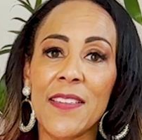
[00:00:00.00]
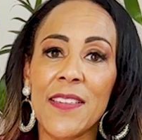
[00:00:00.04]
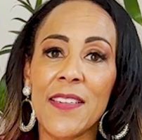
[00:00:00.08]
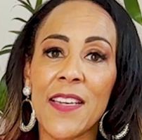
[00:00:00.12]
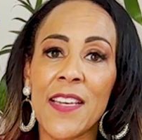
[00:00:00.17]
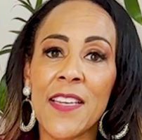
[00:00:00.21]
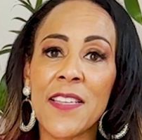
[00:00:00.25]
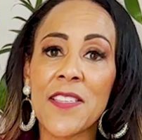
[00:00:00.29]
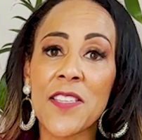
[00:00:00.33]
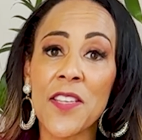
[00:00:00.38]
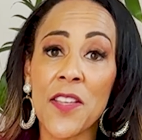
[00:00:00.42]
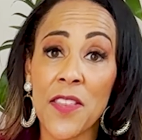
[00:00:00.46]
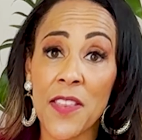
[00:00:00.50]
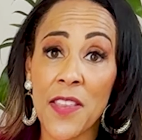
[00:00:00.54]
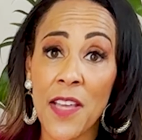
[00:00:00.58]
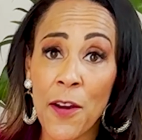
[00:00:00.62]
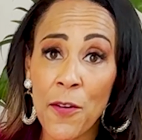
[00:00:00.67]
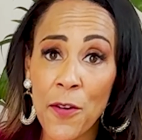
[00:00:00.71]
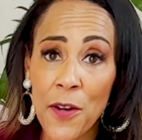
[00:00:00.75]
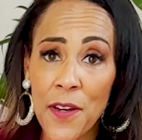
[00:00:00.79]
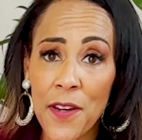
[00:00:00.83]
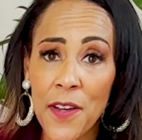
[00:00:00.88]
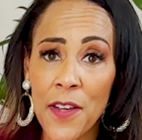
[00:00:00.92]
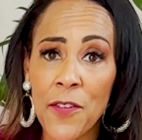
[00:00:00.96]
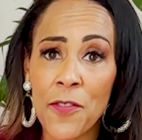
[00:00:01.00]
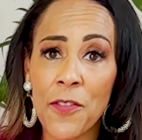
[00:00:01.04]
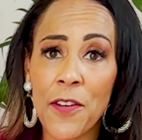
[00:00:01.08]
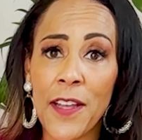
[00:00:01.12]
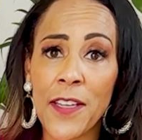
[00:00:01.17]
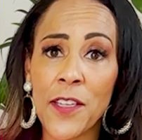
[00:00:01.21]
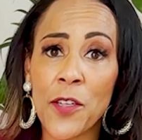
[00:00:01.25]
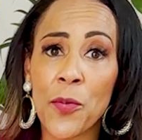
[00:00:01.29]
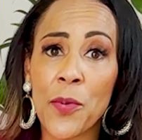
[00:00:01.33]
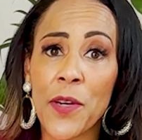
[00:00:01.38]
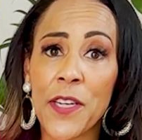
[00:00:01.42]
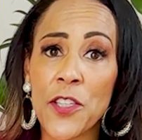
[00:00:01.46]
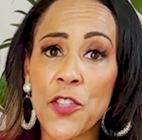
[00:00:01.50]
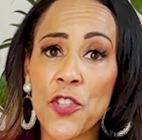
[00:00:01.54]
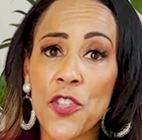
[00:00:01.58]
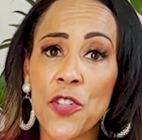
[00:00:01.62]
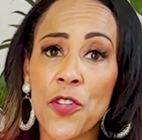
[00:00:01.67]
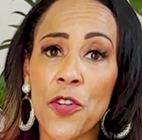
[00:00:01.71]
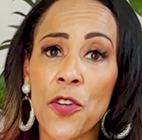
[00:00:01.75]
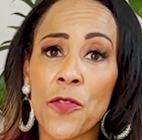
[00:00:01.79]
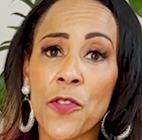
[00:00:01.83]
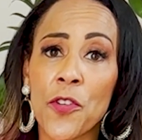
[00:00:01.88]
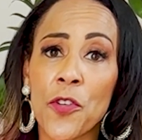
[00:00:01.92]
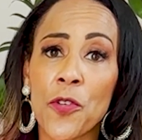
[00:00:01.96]
It's a thorough evaluation
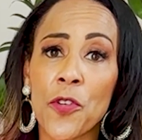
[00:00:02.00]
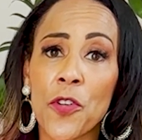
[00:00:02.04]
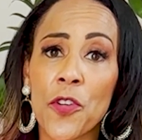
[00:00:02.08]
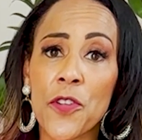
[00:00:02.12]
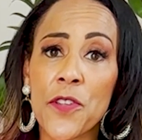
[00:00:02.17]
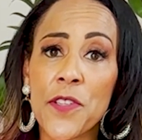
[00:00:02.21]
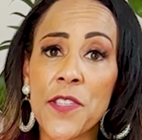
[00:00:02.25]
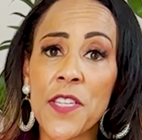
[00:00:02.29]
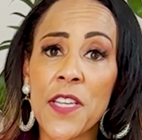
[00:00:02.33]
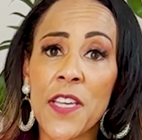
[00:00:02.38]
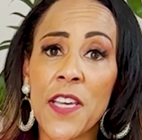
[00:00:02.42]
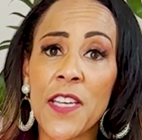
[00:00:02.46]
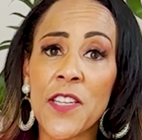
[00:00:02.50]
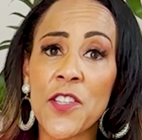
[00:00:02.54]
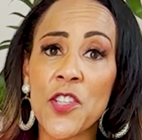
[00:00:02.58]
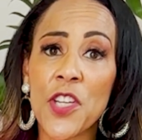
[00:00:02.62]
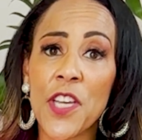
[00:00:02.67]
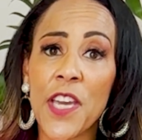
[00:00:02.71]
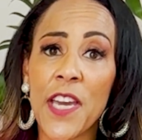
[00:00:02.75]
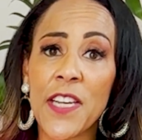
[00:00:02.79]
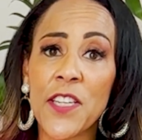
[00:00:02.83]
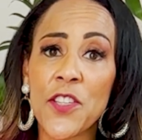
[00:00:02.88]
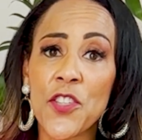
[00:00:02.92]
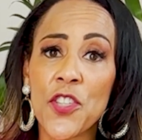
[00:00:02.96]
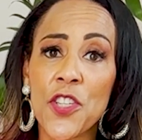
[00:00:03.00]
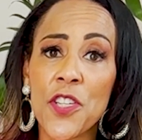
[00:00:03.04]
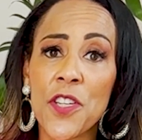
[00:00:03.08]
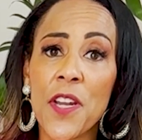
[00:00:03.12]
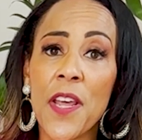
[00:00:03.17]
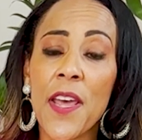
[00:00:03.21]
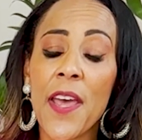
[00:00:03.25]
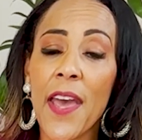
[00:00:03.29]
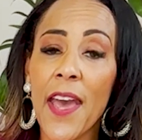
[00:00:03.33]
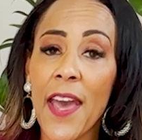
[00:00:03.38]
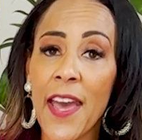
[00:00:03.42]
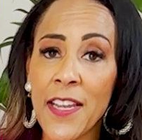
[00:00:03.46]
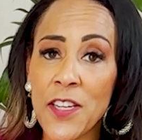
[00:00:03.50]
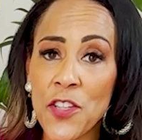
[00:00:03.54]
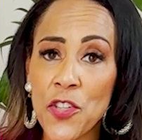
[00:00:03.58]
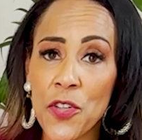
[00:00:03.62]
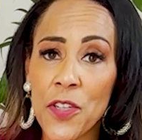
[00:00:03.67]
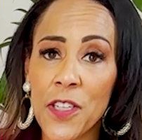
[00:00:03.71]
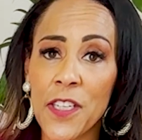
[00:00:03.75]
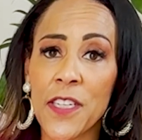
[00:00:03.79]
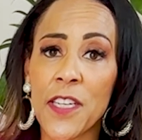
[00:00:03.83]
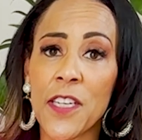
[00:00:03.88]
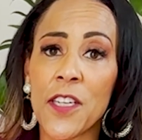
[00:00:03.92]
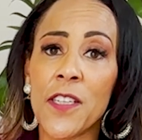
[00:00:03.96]
of your nursing education and your
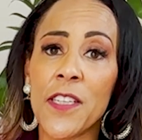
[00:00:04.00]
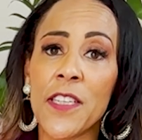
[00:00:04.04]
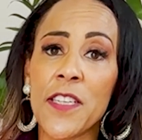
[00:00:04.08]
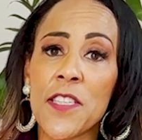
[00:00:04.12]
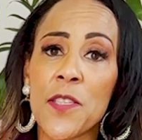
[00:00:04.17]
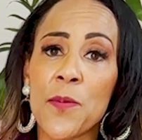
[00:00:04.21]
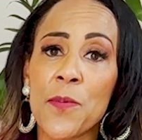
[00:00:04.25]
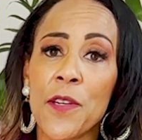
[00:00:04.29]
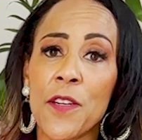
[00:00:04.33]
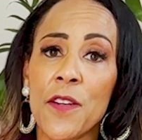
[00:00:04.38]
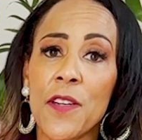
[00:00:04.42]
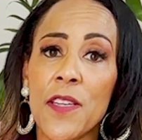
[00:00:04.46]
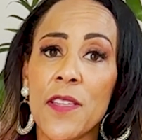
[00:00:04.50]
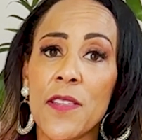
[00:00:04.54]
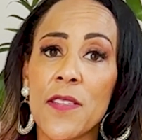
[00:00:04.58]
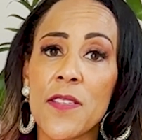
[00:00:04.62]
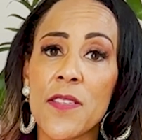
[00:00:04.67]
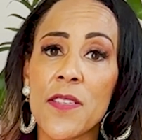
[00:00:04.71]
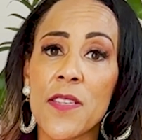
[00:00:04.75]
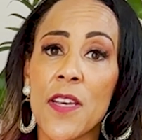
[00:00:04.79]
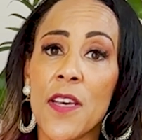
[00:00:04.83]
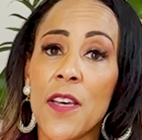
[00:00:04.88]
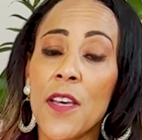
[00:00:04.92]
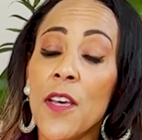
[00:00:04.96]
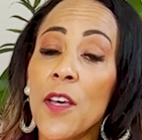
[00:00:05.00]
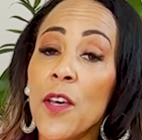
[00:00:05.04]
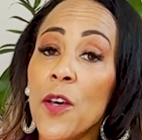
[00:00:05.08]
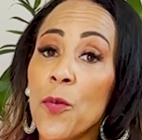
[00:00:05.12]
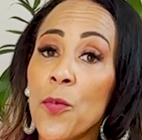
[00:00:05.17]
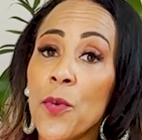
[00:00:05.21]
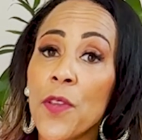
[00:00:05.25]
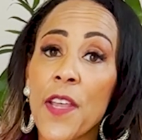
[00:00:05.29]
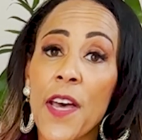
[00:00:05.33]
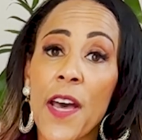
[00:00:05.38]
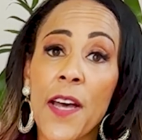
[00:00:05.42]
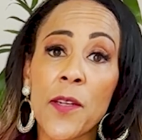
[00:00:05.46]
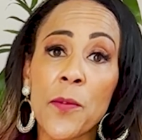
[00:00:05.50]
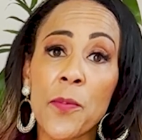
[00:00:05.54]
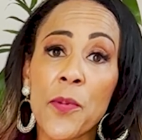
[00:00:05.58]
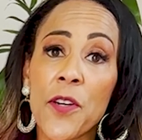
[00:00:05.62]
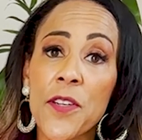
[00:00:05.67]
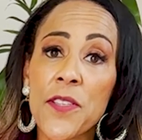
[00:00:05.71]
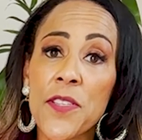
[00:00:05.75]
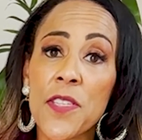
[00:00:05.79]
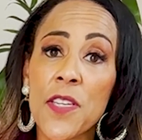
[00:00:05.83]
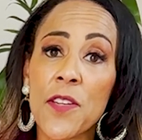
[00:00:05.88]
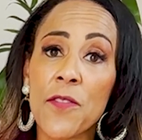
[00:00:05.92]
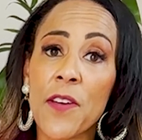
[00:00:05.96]
clinical experience. Without a
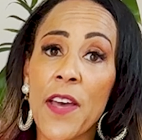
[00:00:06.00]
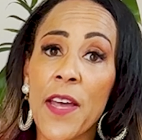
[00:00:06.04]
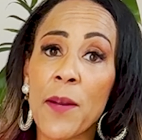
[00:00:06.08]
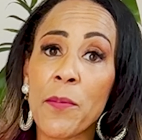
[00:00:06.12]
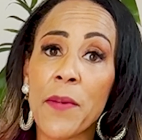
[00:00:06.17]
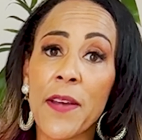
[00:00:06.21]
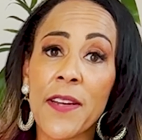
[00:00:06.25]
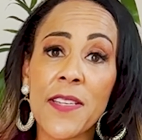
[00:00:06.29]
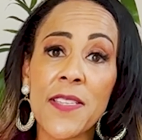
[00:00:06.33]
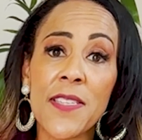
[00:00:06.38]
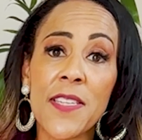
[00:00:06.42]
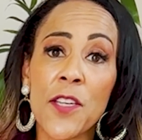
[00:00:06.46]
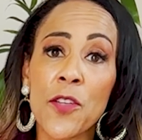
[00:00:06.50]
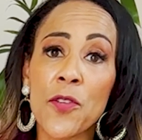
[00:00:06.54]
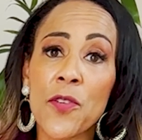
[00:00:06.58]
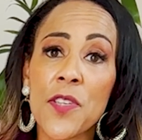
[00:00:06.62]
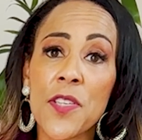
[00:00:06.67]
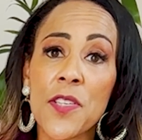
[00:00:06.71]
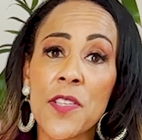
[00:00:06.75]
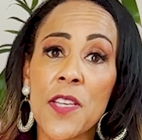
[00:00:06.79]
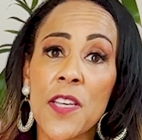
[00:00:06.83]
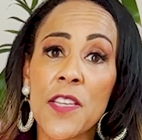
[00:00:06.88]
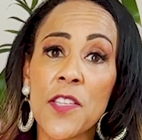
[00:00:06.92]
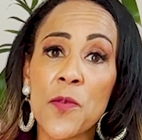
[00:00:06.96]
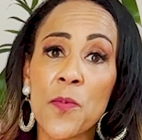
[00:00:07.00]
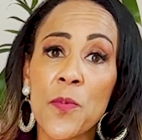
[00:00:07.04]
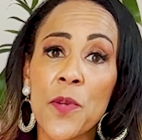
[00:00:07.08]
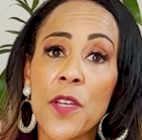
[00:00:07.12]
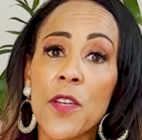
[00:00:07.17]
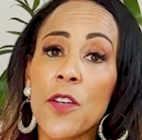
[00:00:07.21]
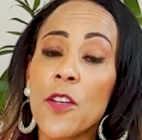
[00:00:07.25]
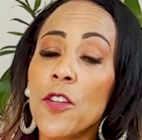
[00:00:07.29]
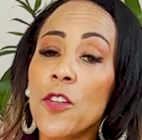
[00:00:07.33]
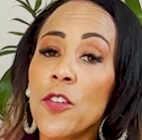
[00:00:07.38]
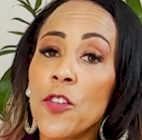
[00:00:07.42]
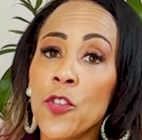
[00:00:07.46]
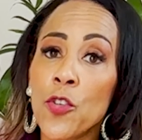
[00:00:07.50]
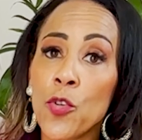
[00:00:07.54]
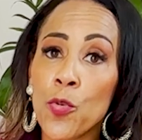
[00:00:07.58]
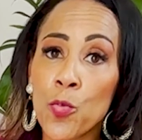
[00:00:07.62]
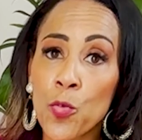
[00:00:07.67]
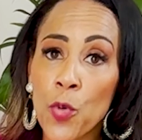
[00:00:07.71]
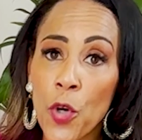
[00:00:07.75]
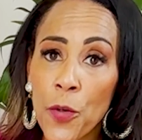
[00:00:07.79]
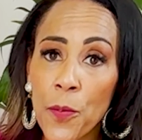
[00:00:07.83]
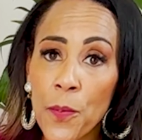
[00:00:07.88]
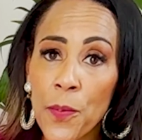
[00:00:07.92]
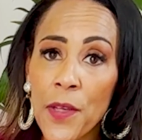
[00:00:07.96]
positive ANMAC skills assessment, you
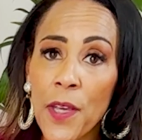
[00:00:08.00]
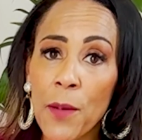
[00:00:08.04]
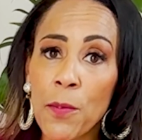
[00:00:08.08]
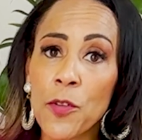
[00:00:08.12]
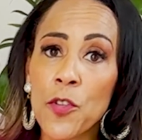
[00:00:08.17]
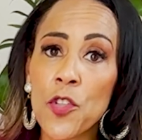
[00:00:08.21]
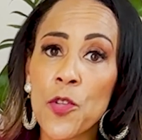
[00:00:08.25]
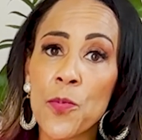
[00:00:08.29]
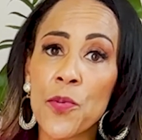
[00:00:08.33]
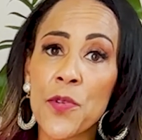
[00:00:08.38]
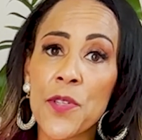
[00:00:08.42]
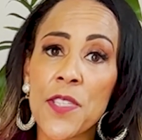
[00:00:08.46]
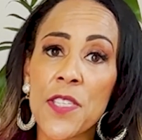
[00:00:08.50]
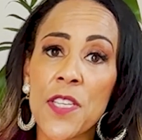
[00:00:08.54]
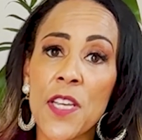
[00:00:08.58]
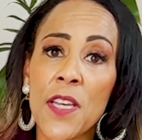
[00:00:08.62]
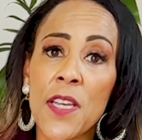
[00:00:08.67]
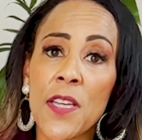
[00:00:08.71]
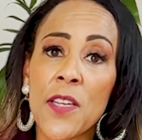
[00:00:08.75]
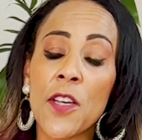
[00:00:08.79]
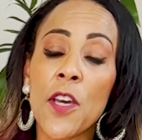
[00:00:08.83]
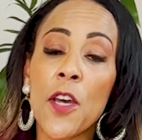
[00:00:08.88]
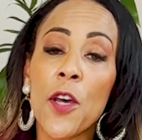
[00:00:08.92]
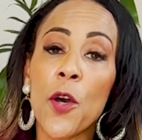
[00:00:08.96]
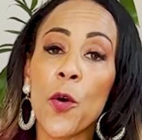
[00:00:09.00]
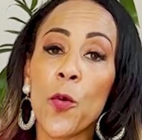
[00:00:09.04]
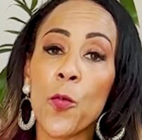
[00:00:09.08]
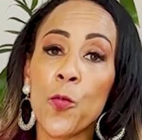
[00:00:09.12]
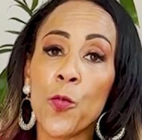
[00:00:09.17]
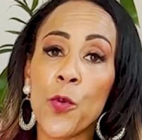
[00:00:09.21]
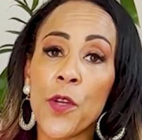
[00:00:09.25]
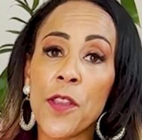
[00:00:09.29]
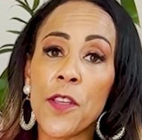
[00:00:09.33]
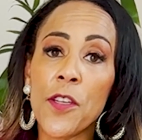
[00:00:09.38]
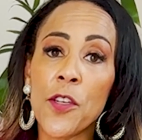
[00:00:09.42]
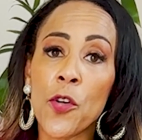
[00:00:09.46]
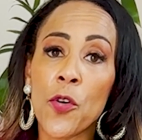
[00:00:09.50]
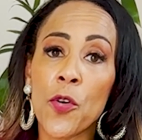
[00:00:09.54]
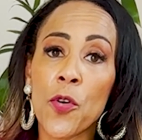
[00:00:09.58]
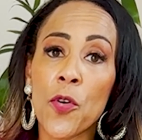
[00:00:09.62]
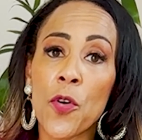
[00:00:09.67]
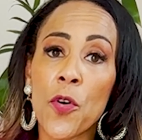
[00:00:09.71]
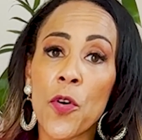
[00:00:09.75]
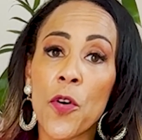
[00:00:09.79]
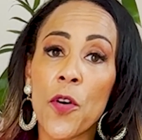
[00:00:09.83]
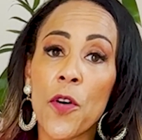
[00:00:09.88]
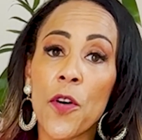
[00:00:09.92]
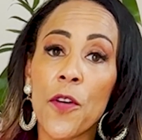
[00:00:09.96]
won't be able to proceed with
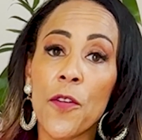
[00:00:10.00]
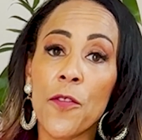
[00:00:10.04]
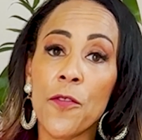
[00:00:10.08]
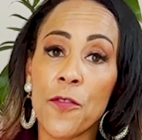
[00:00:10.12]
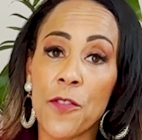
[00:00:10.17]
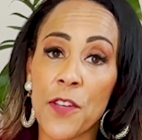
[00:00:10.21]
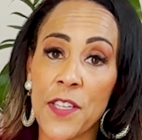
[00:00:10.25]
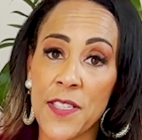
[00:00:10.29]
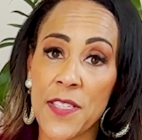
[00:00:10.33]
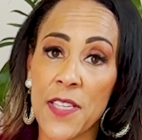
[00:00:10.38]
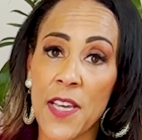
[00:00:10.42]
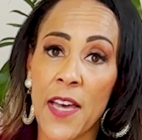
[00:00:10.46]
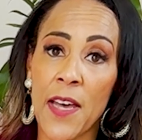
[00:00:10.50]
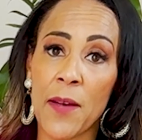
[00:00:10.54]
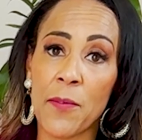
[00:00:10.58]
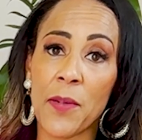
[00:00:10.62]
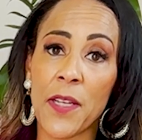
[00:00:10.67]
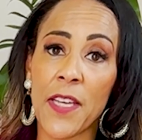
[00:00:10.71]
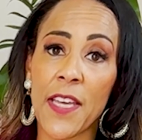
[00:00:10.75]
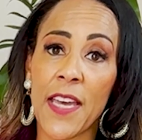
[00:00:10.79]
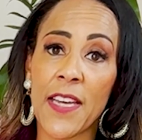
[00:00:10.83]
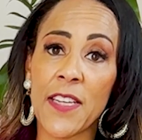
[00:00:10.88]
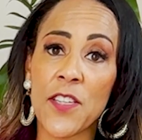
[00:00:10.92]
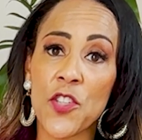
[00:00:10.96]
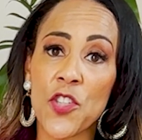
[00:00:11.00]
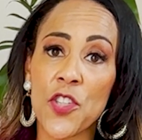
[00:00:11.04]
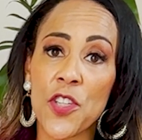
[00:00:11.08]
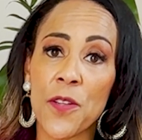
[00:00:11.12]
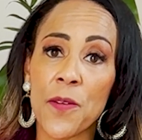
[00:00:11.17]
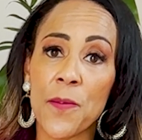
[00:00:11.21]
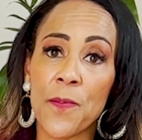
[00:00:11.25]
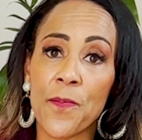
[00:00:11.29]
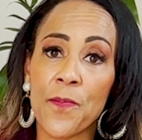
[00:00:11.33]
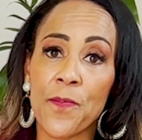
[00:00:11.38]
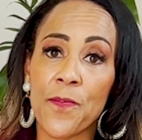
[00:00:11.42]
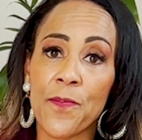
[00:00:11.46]
your visa application.